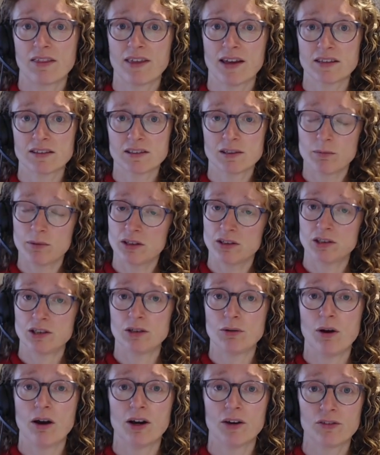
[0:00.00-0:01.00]
That's a bit
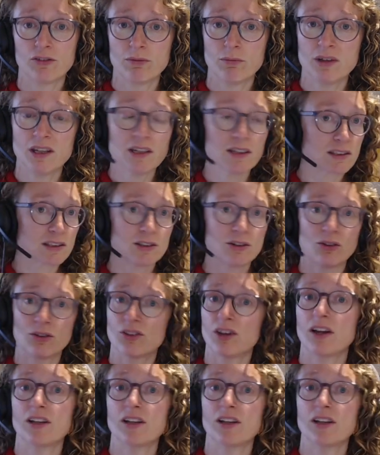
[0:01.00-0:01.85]
too hard for me. It's not that